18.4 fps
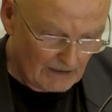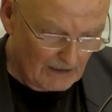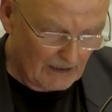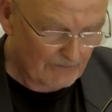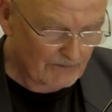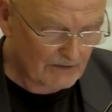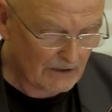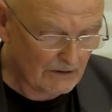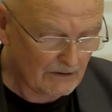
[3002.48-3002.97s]

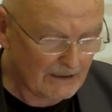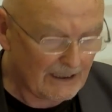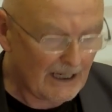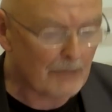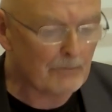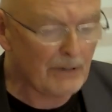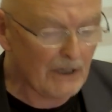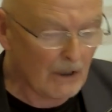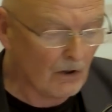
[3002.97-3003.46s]
have to
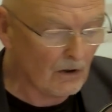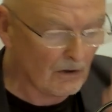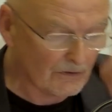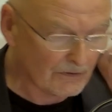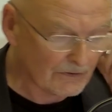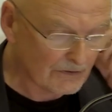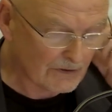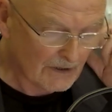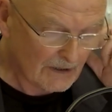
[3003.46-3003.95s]
get
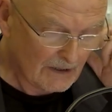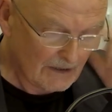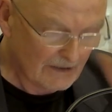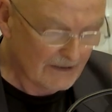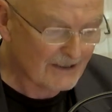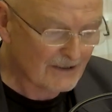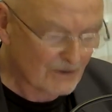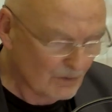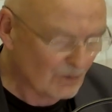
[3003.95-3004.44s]
beyond
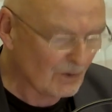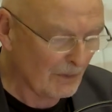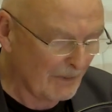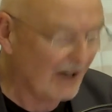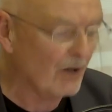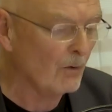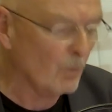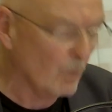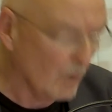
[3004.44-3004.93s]
this talk
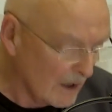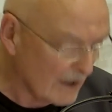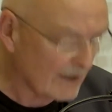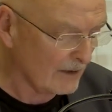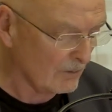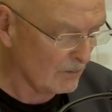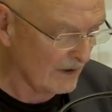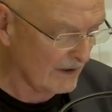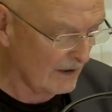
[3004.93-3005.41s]
about
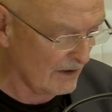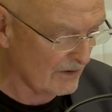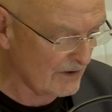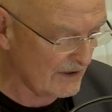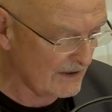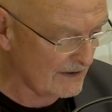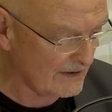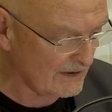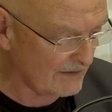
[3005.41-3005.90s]
working with
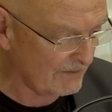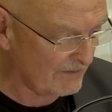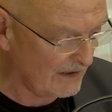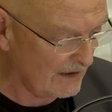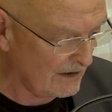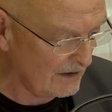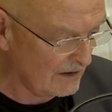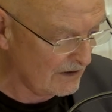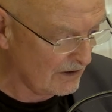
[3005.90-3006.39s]
countries as if the
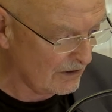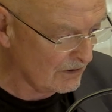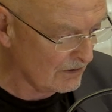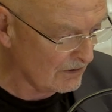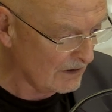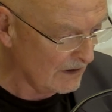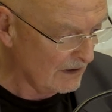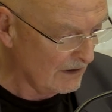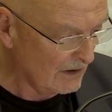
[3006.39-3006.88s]
EU
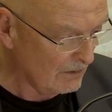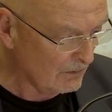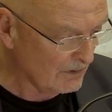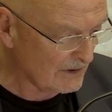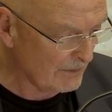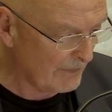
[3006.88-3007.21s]
was